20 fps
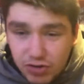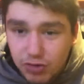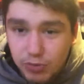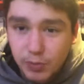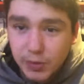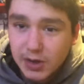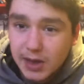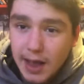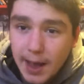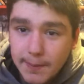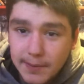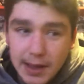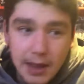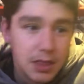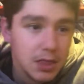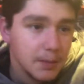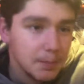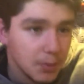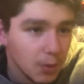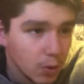We kept getting
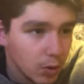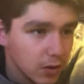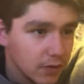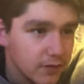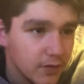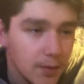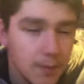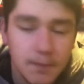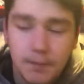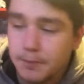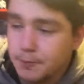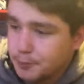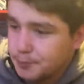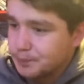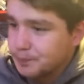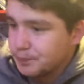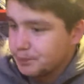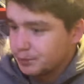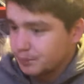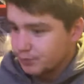the ball off them.
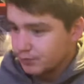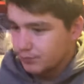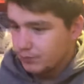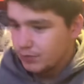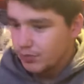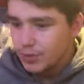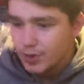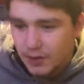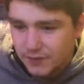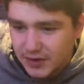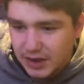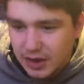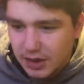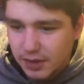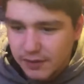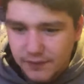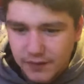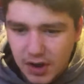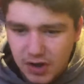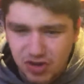I think in
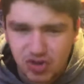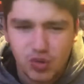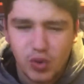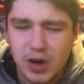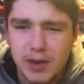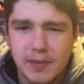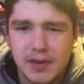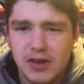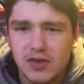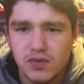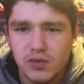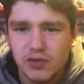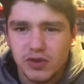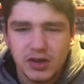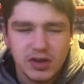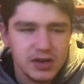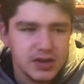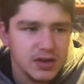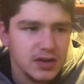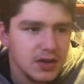the first 20 minutes was
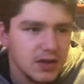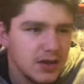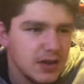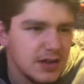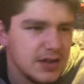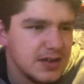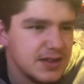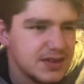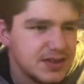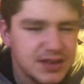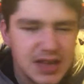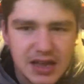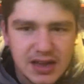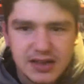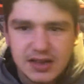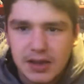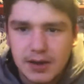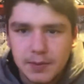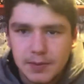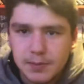like
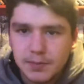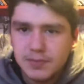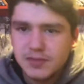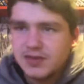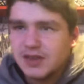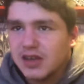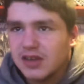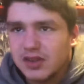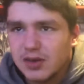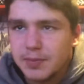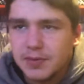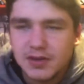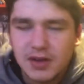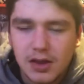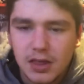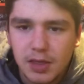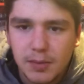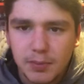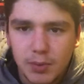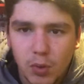60%
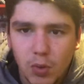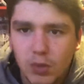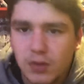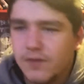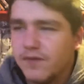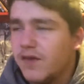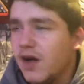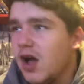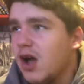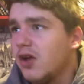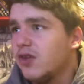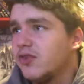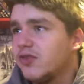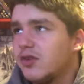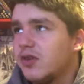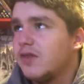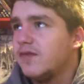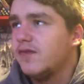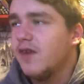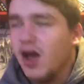of the ball. The
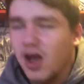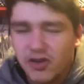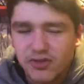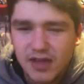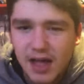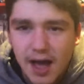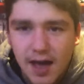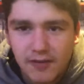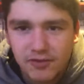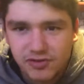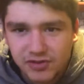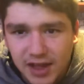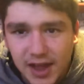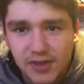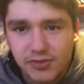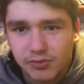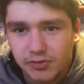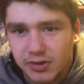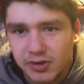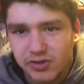first half
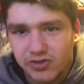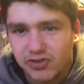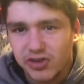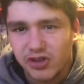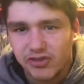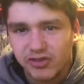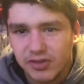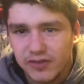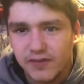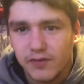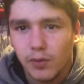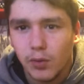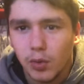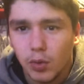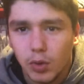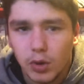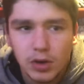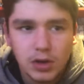stats was like 64%